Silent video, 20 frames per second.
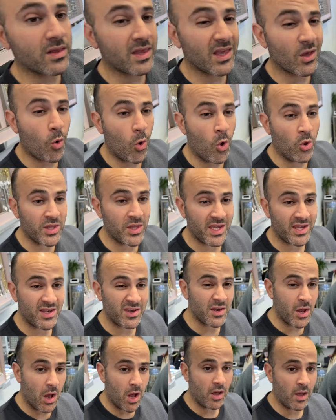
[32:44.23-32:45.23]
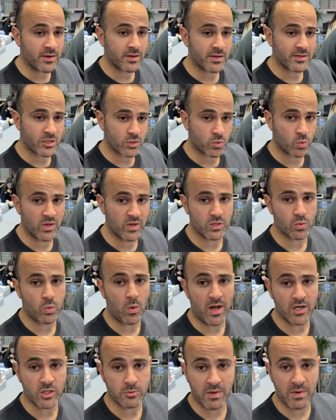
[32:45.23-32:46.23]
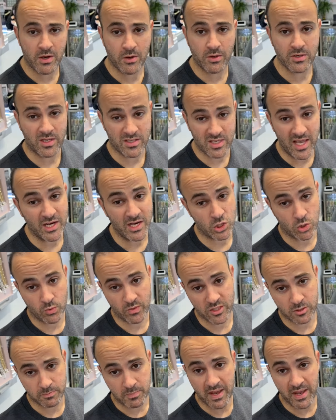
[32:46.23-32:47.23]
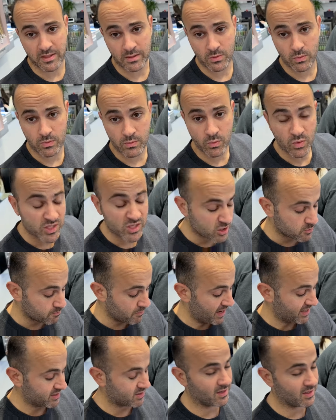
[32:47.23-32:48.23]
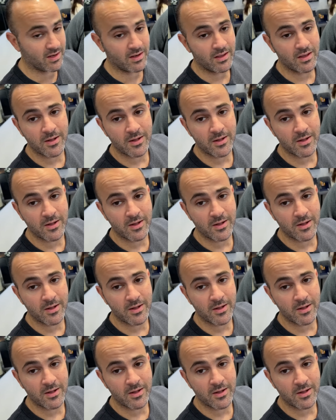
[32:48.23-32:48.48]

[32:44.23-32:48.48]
the only non-Swiss watchmakers that's actually respect respected